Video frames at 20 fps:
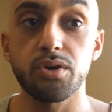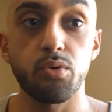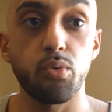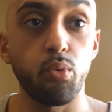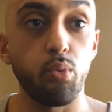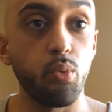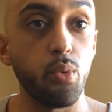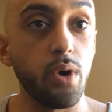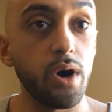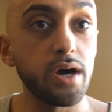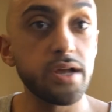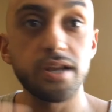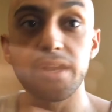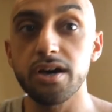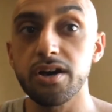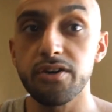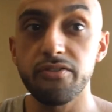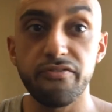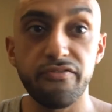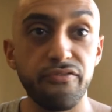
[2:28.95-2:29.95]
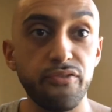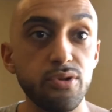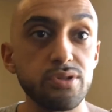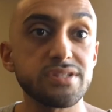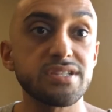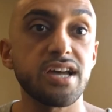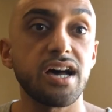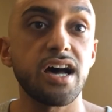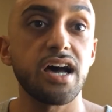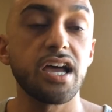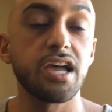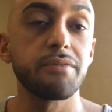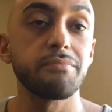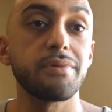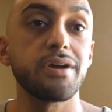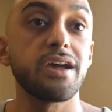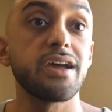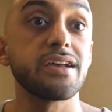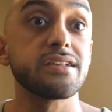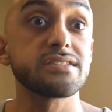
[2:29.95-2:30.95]
one full
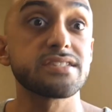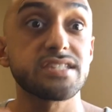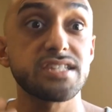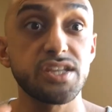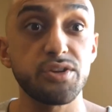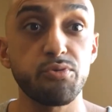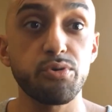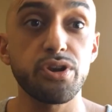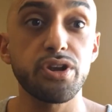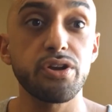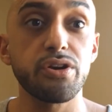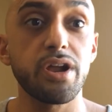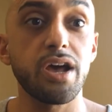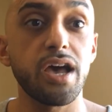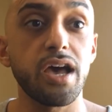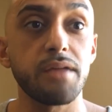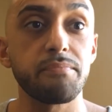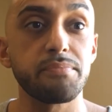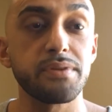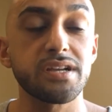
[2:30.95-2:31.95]
time and see where you're at,